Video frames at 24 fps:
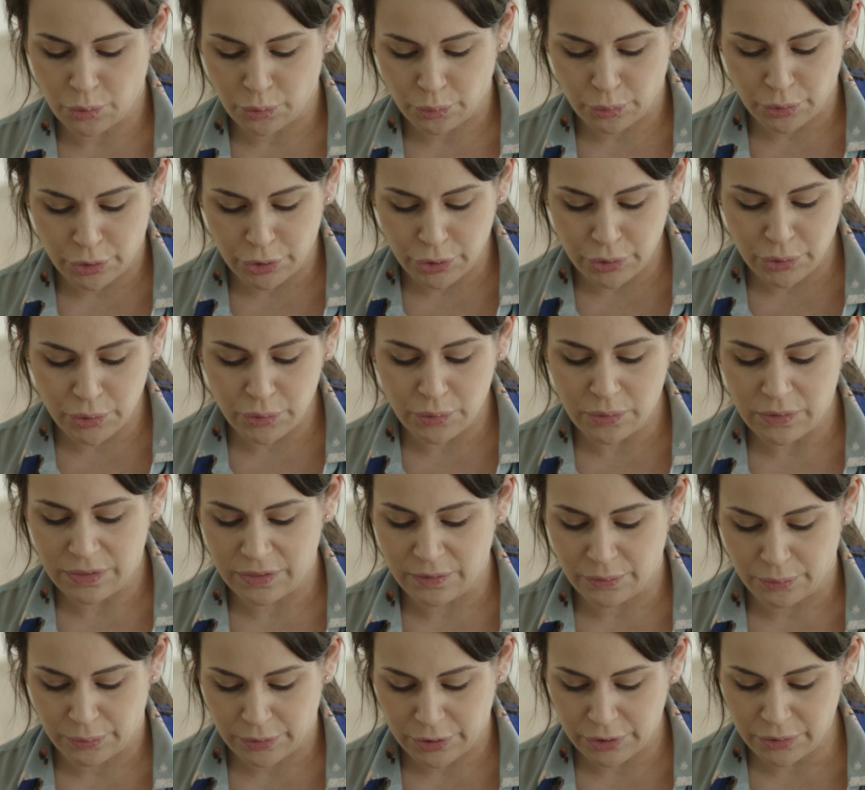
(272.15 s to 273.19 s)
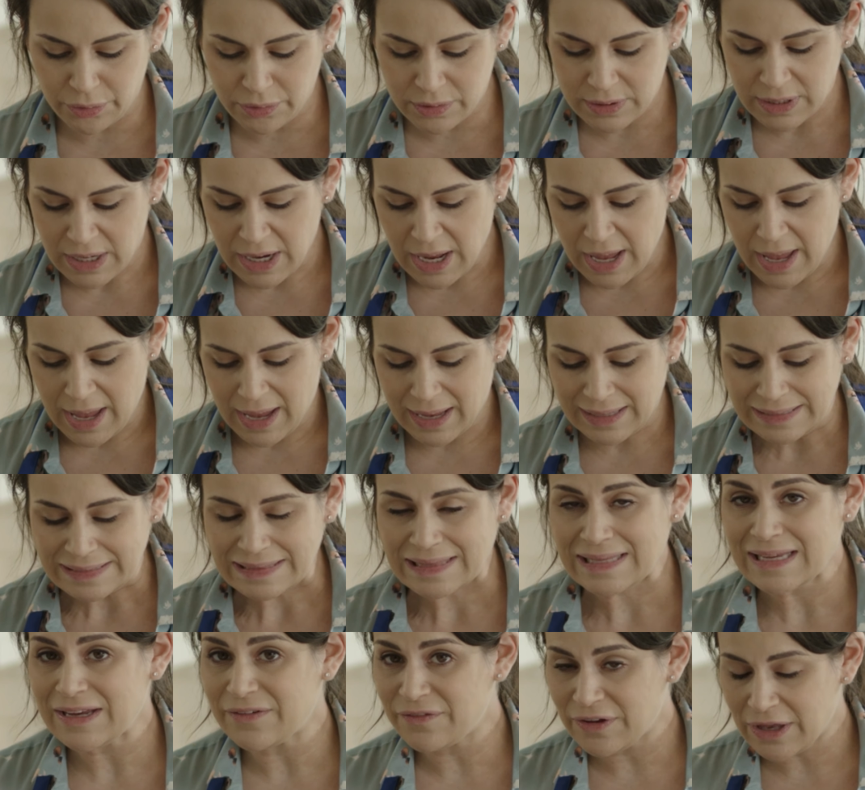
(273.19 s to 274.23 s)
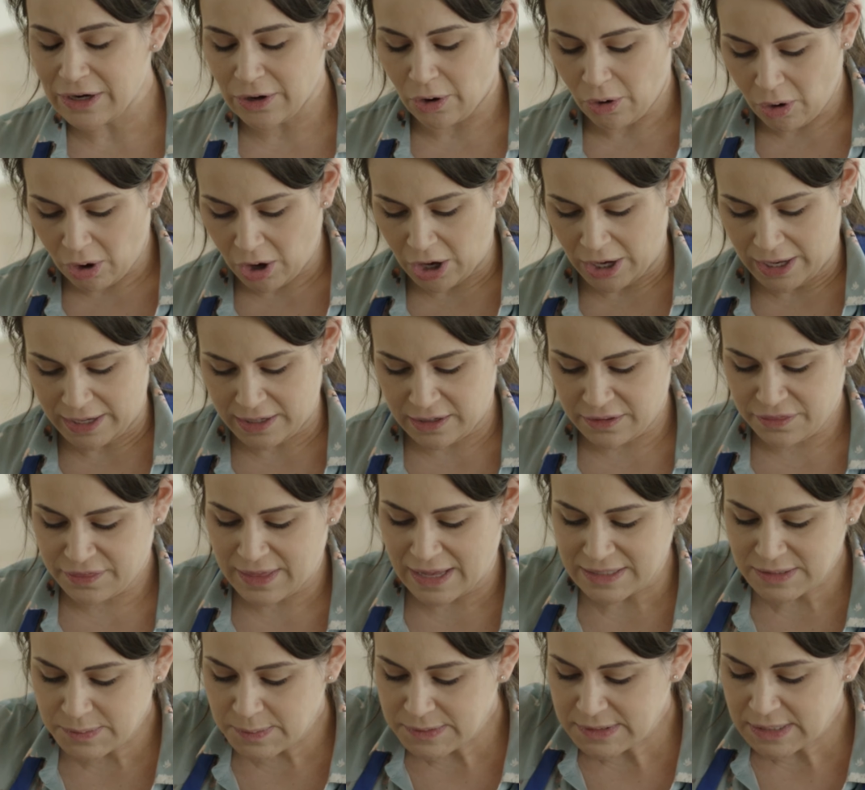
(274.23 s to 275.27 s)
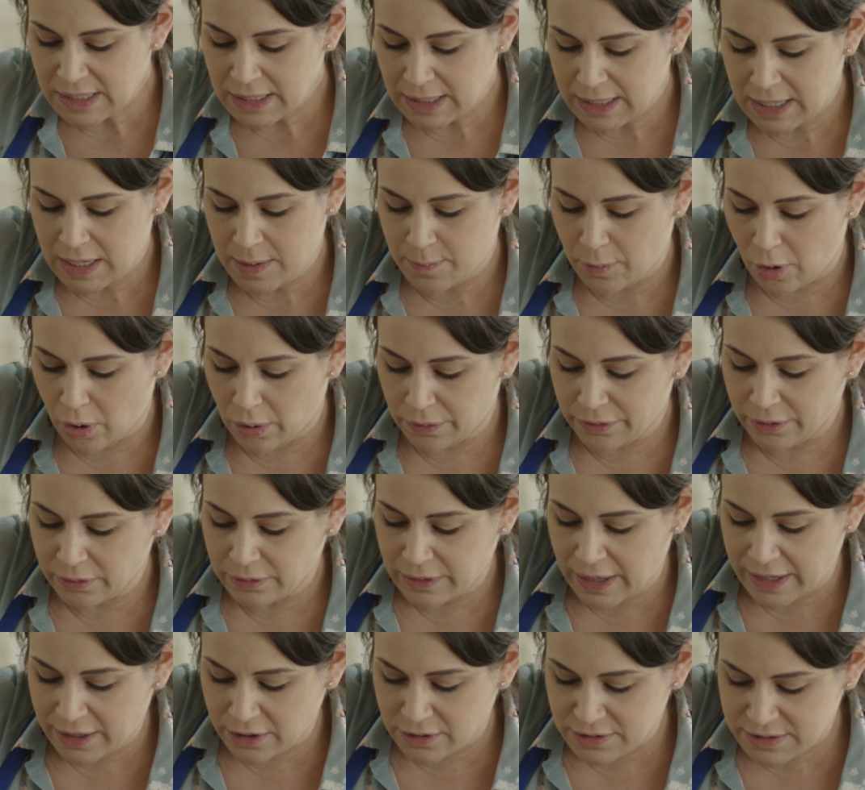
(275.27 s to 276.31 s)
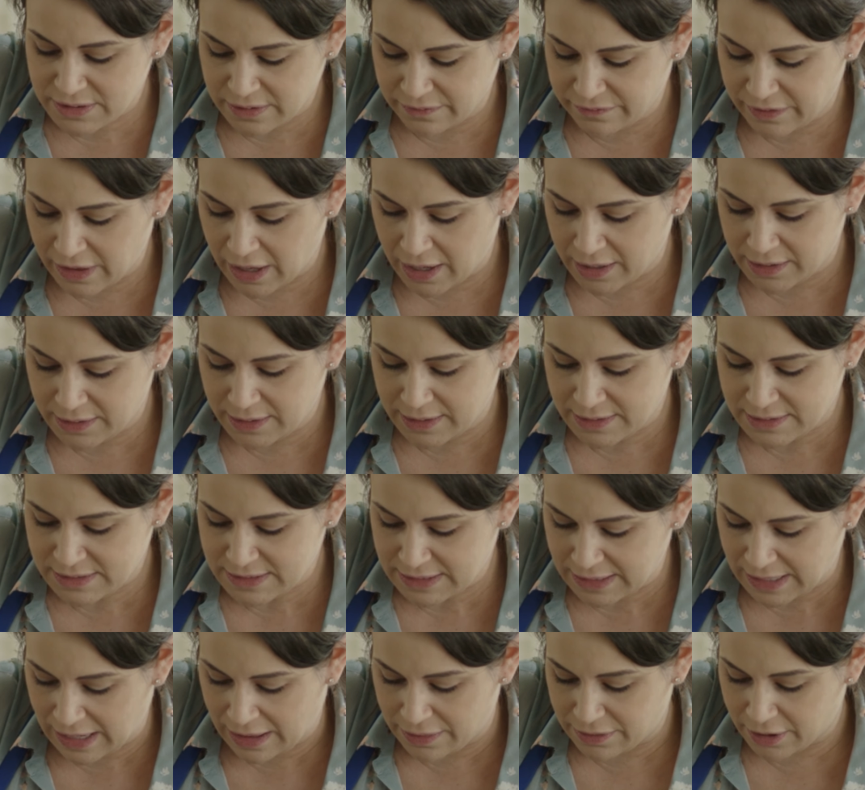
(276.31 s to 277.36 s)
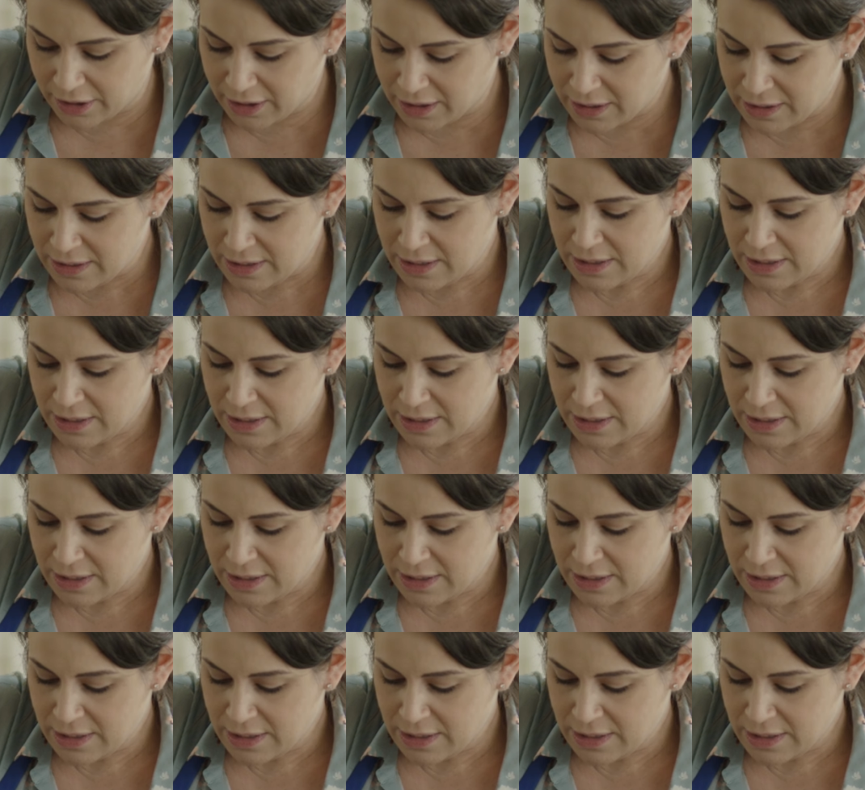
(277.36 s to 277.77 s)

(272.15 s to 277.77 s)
through the root and leave it on. That's what's gonna keep all the layers of the onion together